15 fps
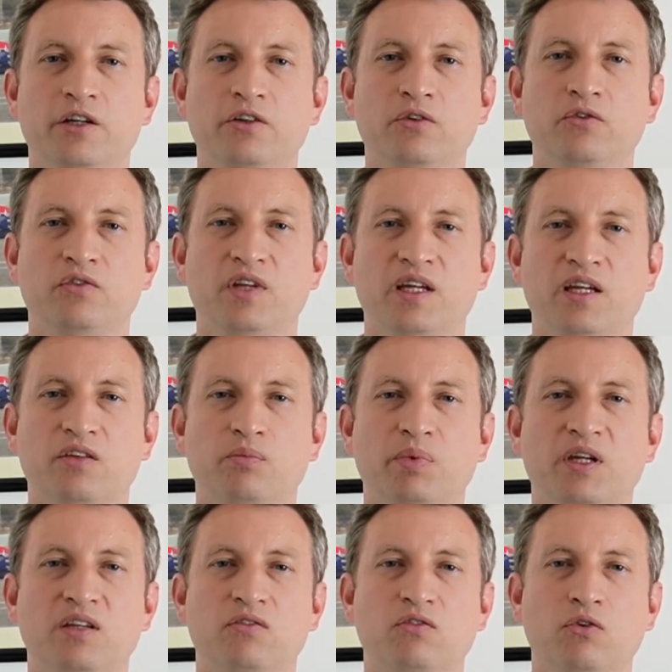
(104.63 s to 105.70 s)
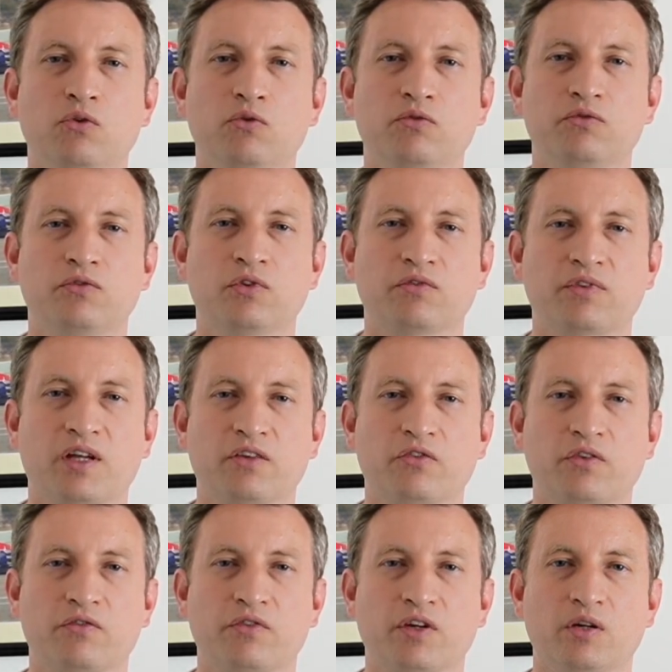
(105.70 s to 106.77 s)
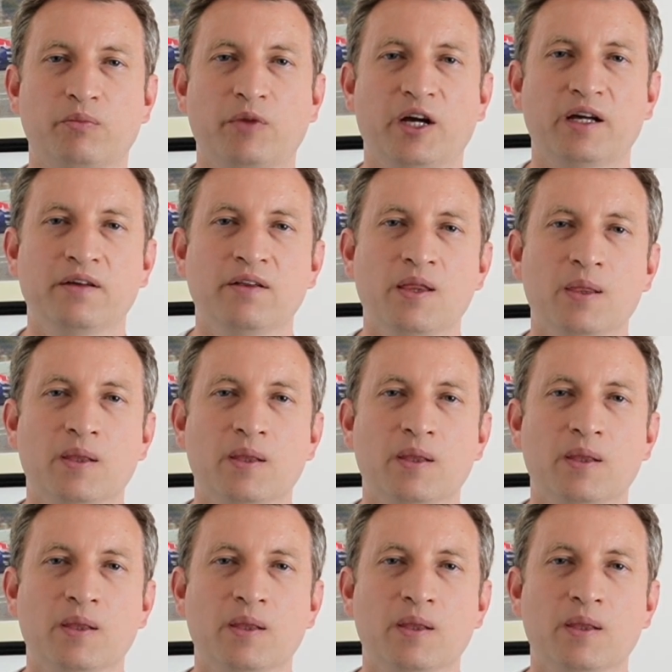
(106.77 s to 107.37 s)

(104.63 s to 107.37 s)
used ESP tool to flash the firmware.